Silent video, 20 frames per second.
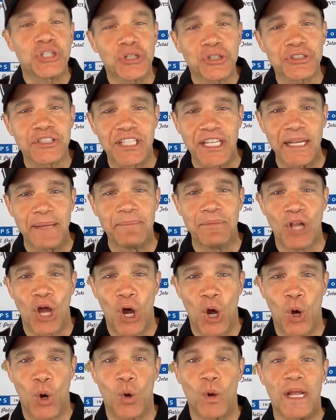your team
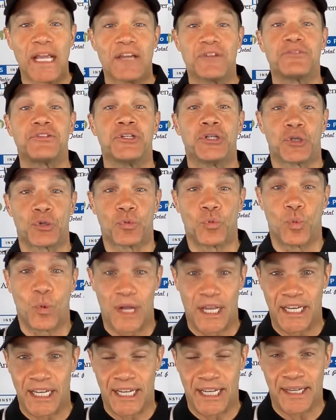know if you're
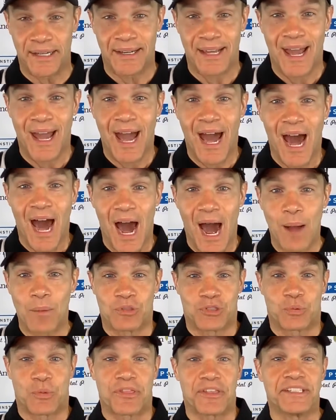winning? I
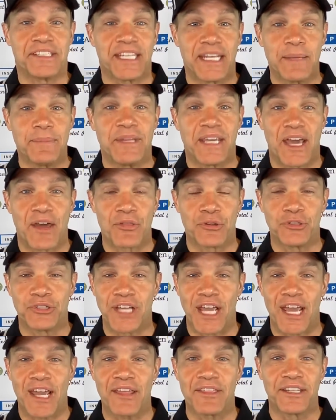was with a team the other
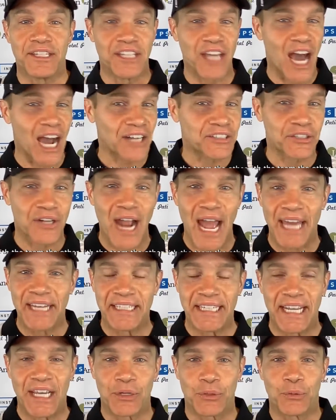day, the doctor
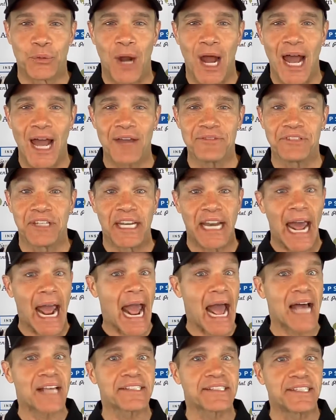hadn't yet arrived, and I
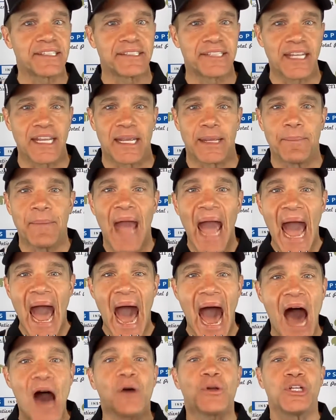asked the team,
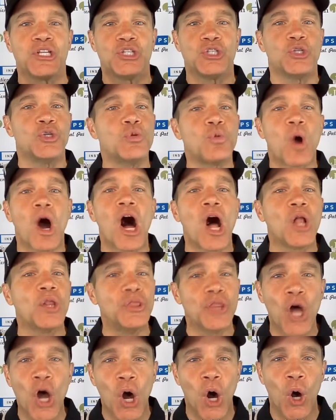How do you all
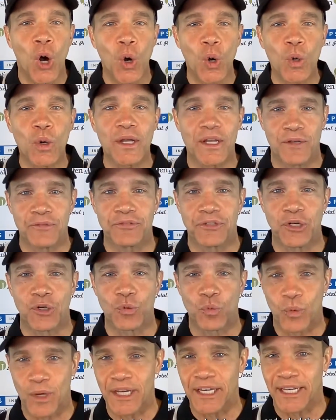know if you're
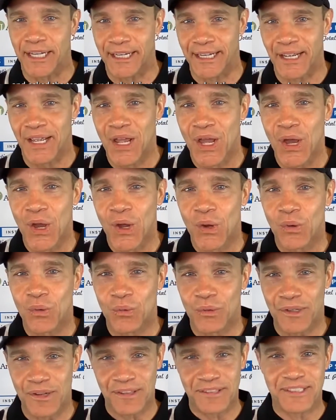winning?
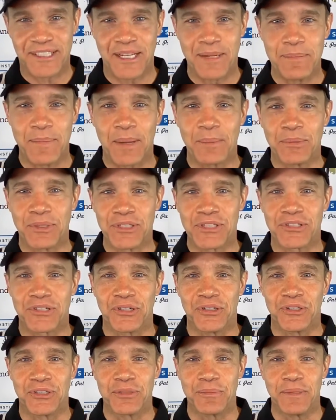One of the team members
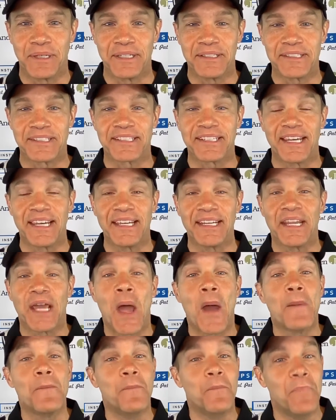turned to me and said,
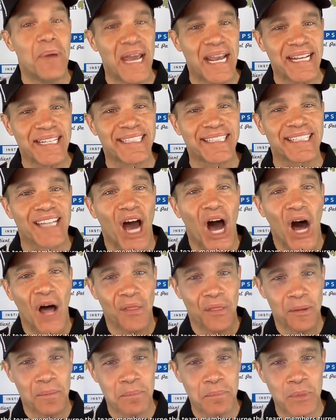Based
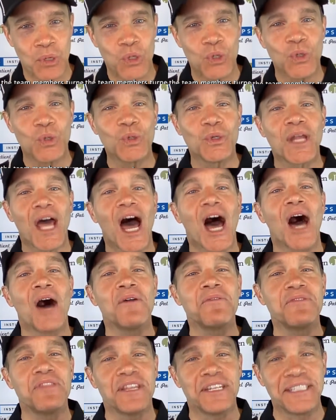on the mood
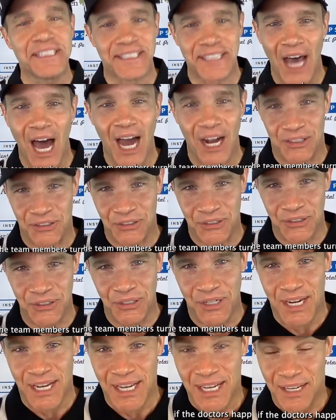of the
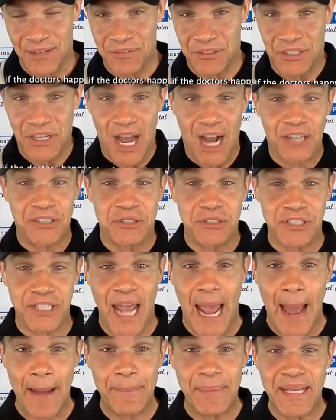doctor. If the doctor's
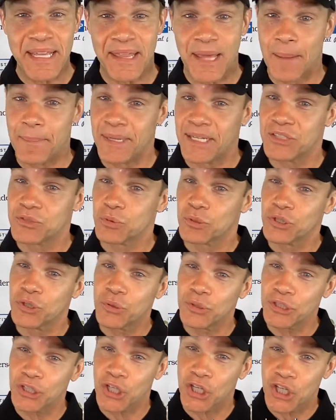happy, that means we're
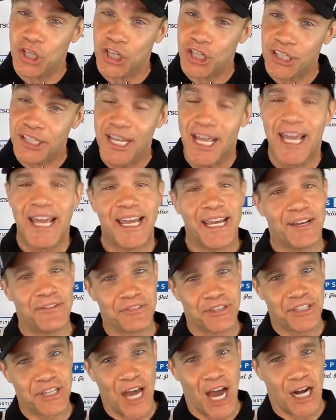doing good. If
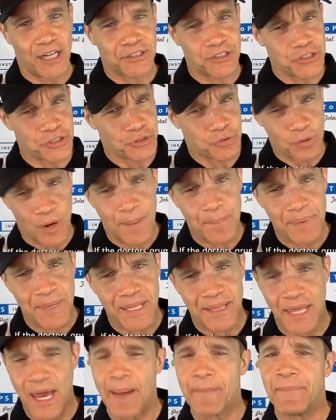the doctor's grumpy,
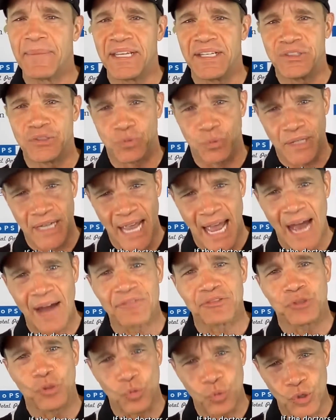that means we
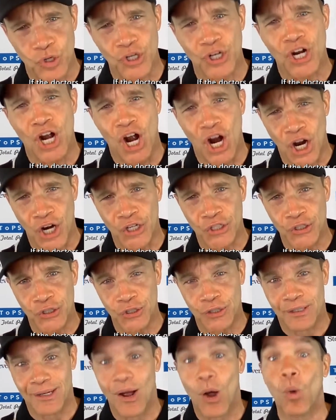have to work
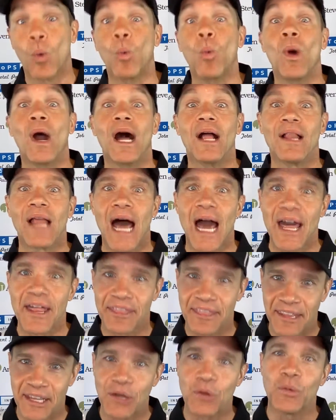harder. Well, I
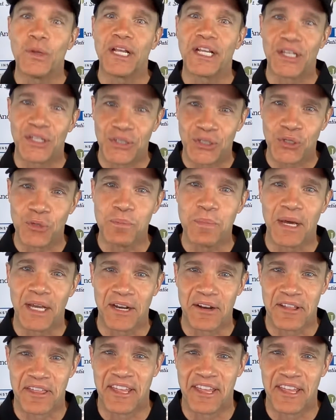think we can do better